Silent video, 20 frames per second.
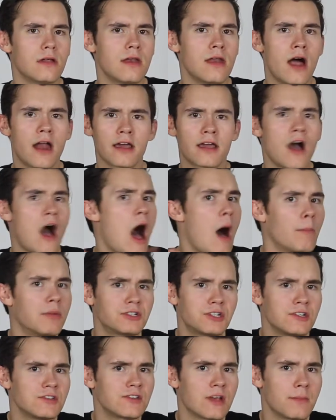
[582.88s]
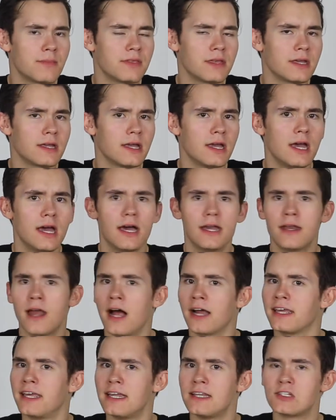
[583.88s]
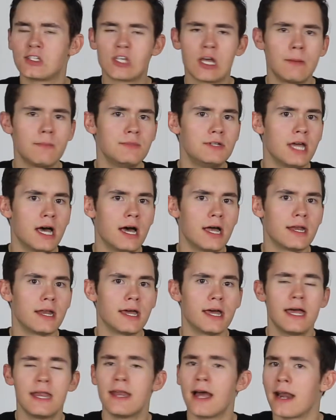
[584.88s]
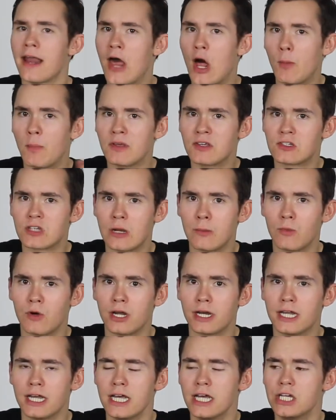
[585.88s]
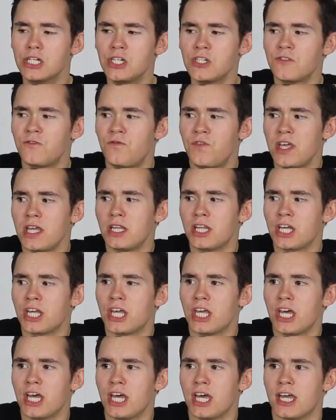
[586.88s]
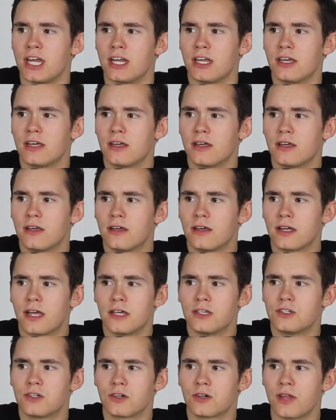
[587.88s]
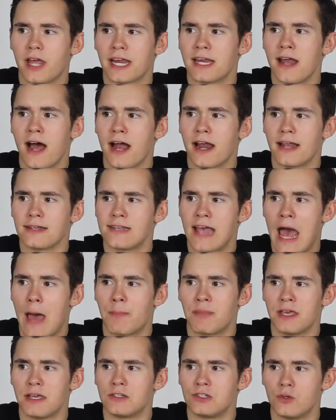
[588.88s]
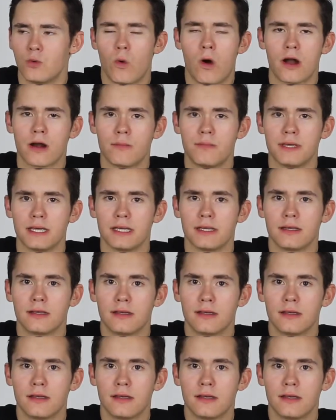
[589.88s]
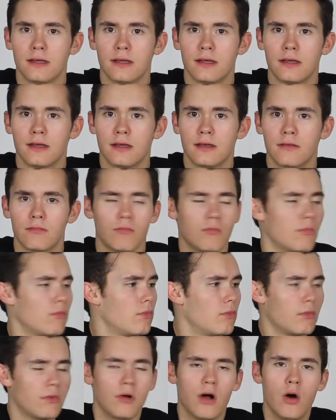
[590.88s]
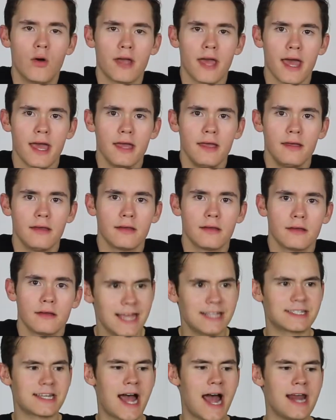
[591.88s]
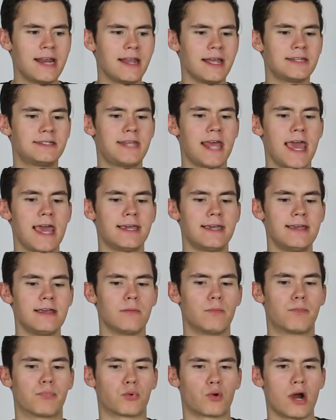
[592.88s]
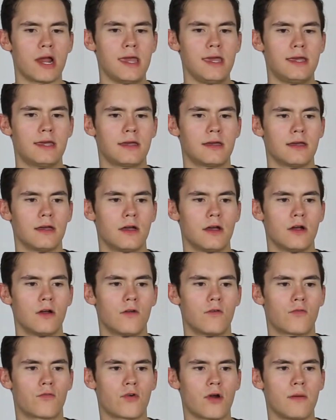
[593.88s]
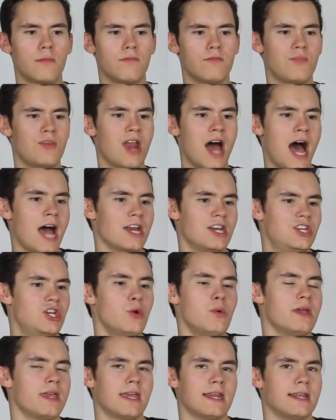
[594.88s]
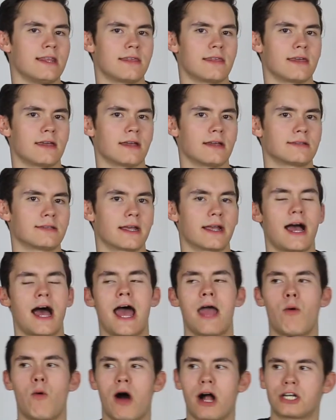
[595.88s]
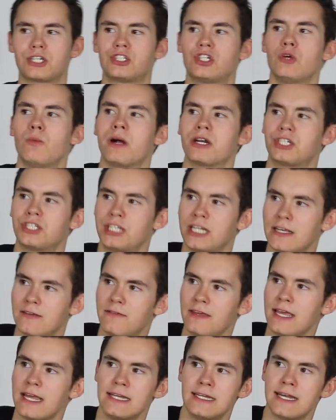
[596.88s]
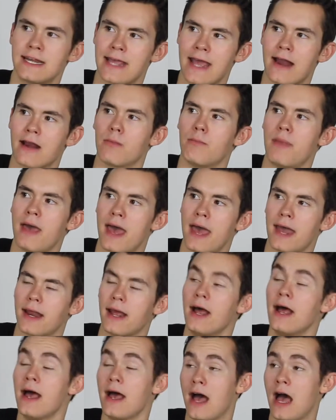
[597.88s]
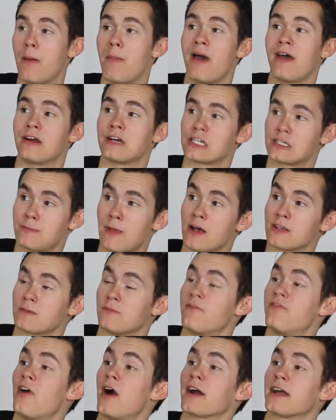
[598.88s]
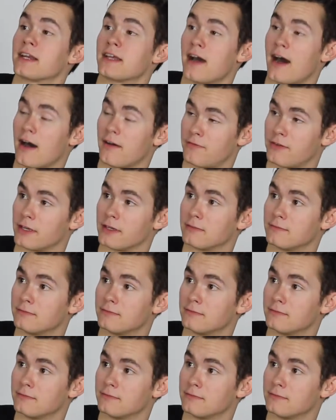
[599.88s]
Not accomplishing something, not getting something done, not helping someone, just feeling good because you're like not as happy as you want to be. Okay? it's kind of like taking a break from not doing anything. It's like I watched too much TV and didn't get out of bed. I better smell some fucking coffee.